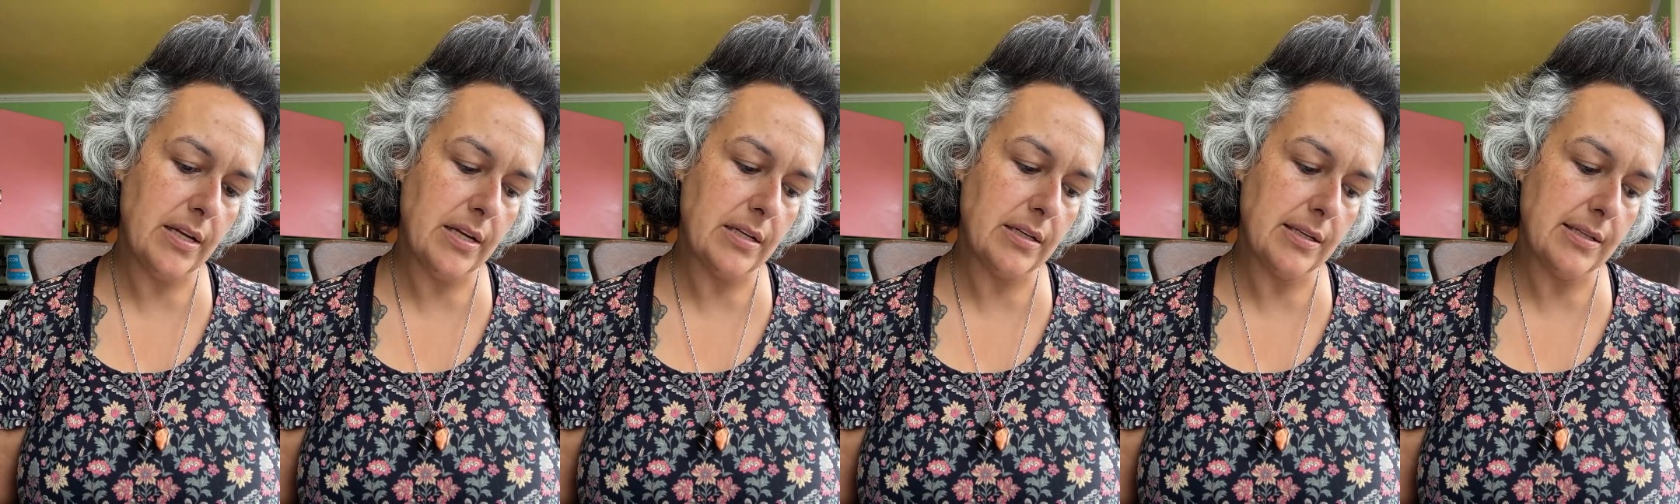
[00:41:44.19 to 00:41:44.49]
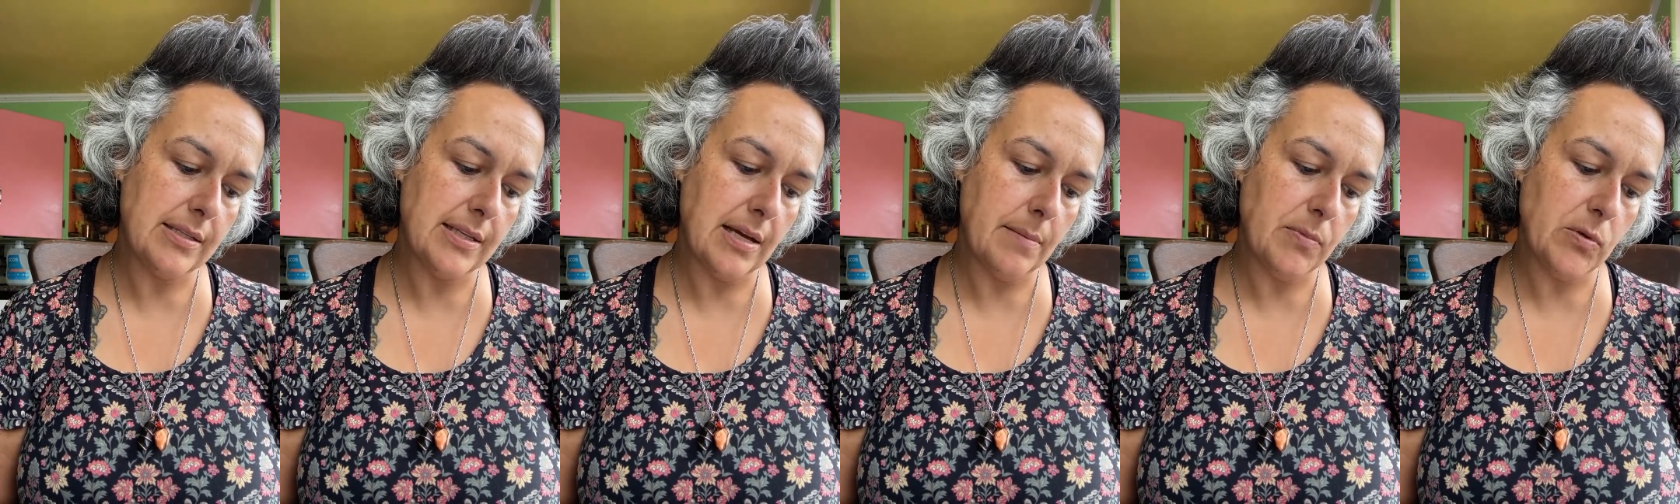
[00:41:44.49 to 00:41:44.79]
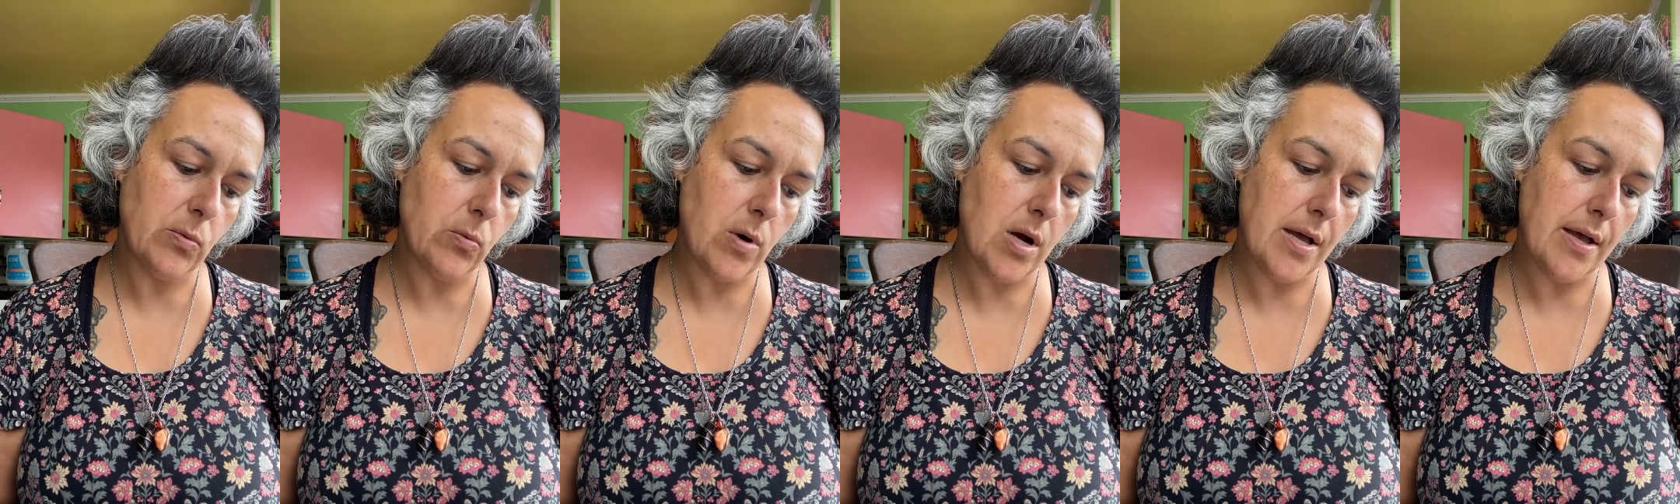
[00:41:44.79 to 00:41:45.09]
except
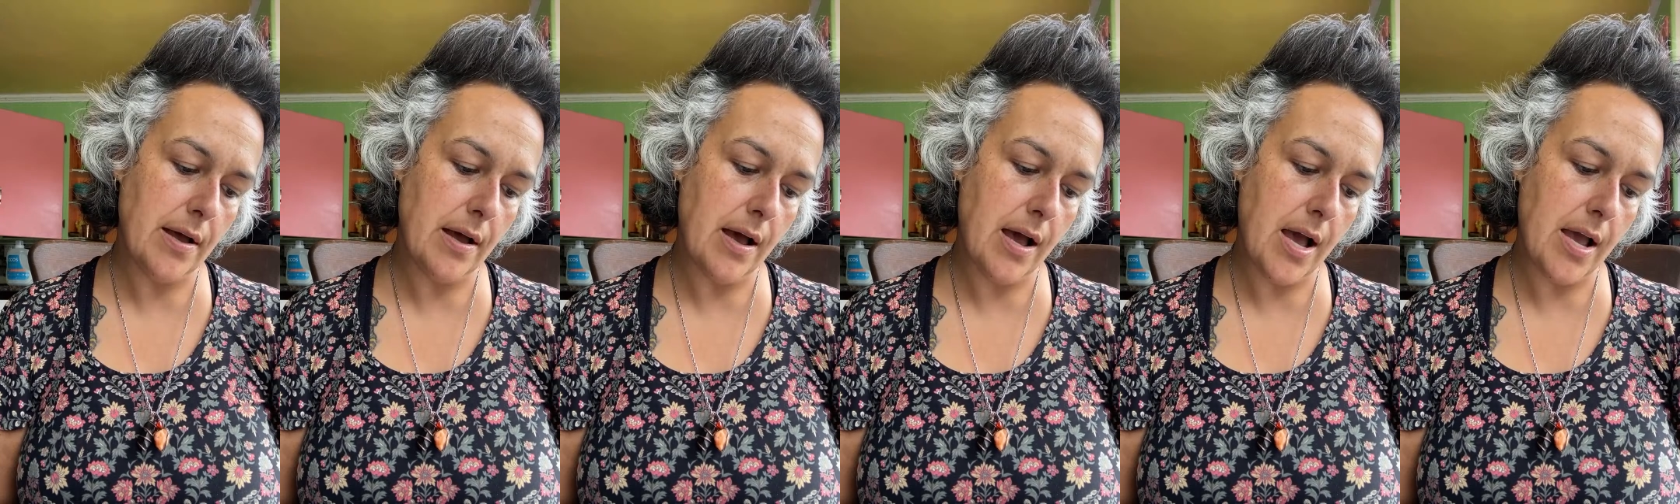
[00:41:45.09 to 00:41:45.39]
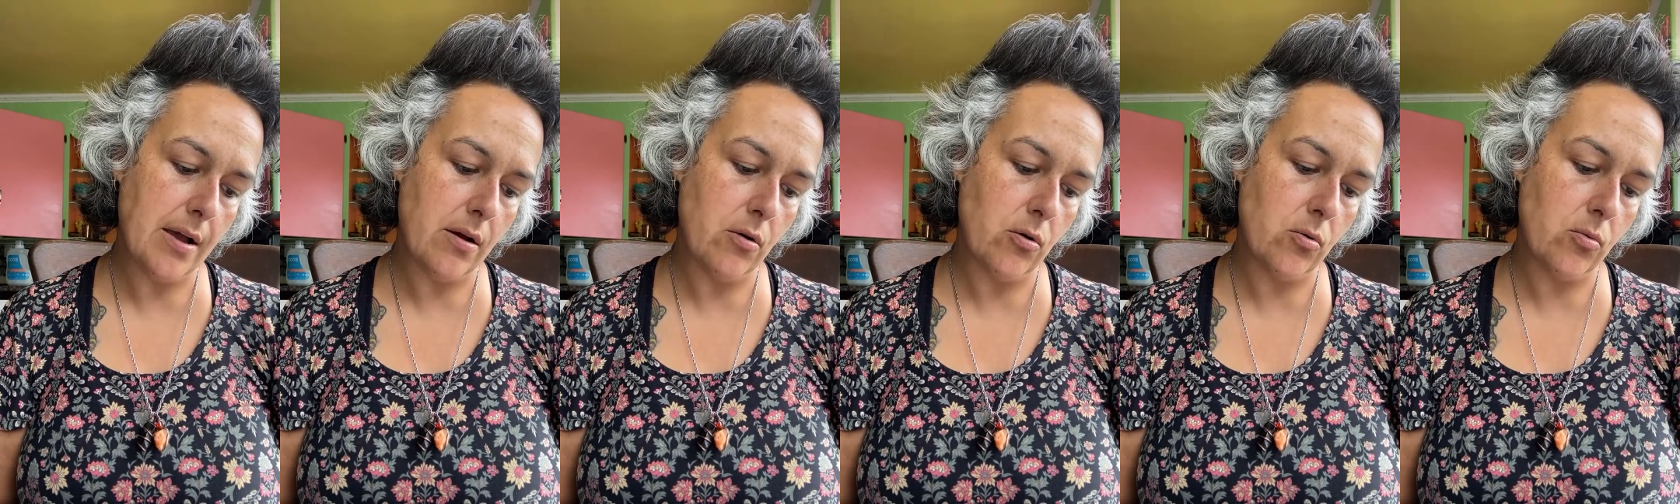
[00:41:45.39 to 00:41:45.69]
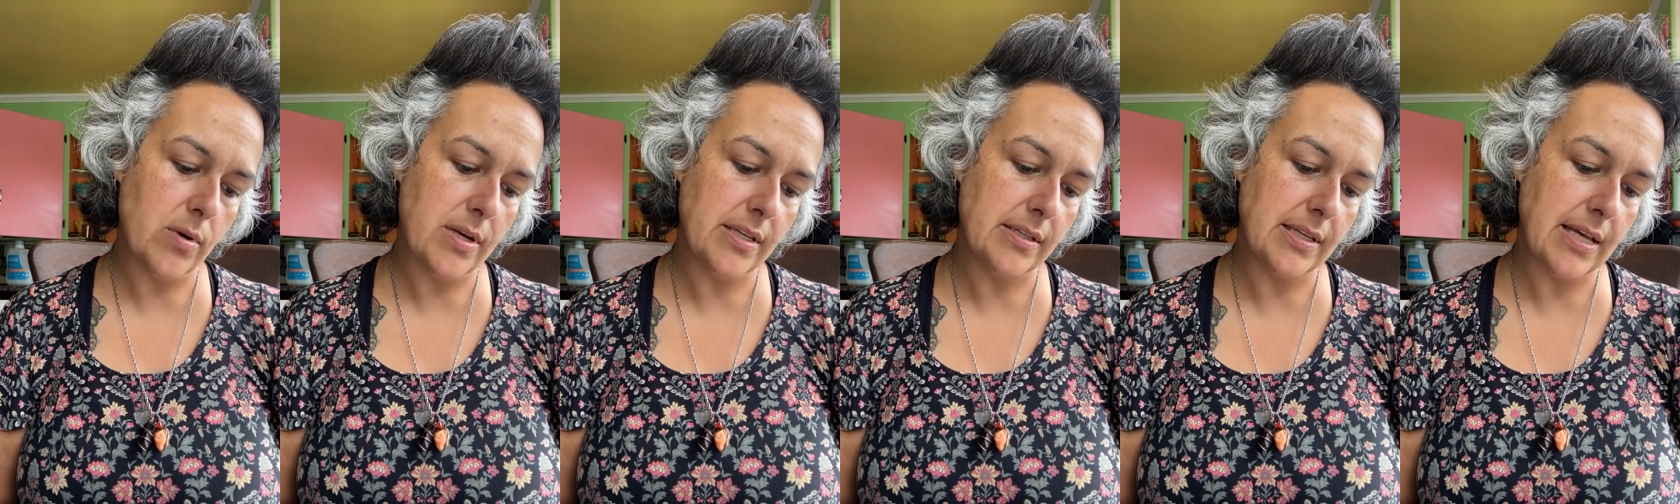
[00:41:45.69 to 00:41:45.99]
what I
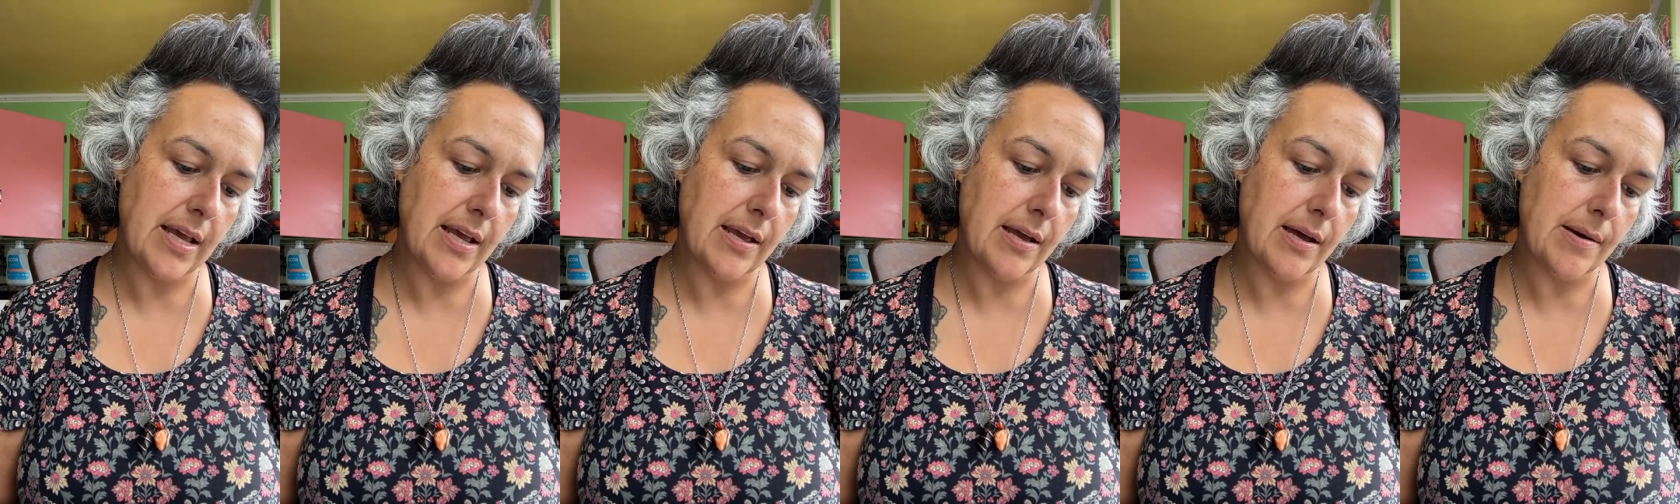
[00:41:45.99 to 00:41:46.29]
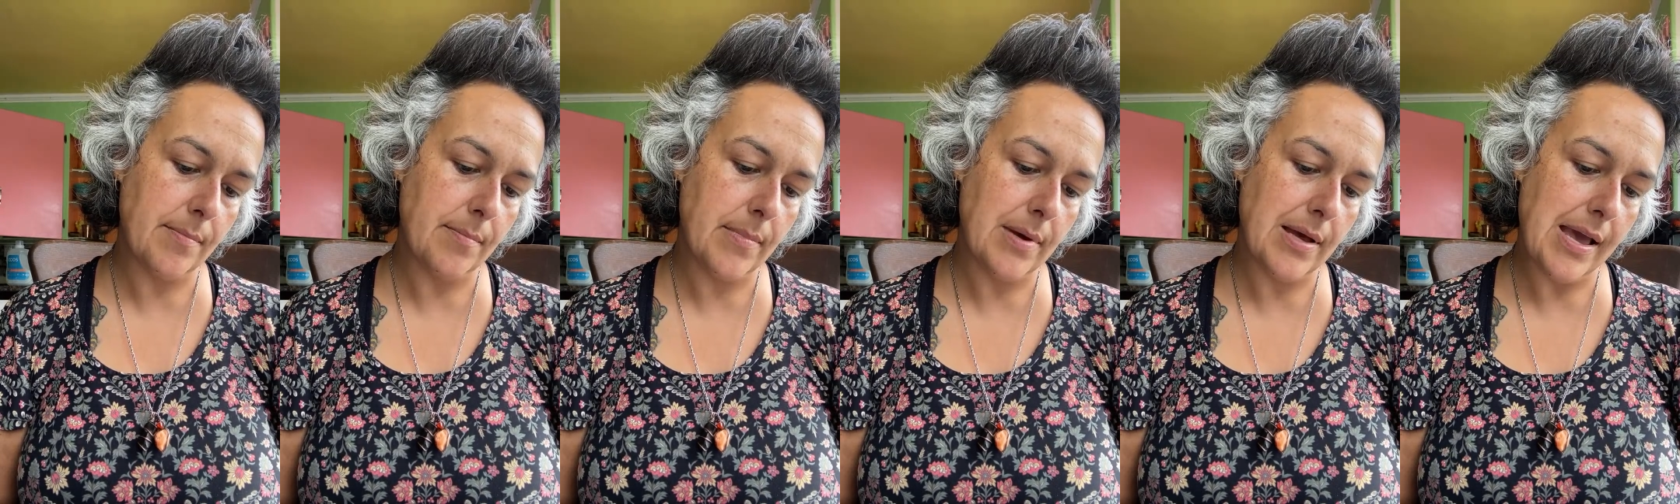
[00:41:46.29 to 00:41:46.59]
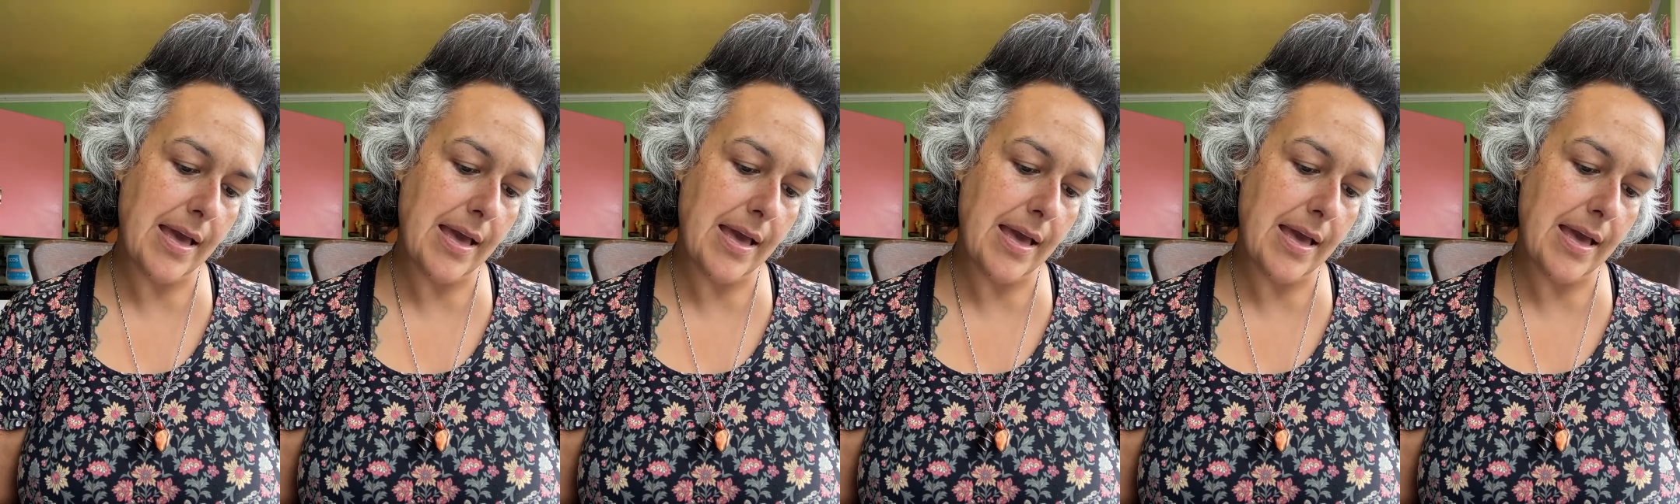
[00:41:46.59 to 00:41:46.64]
always am,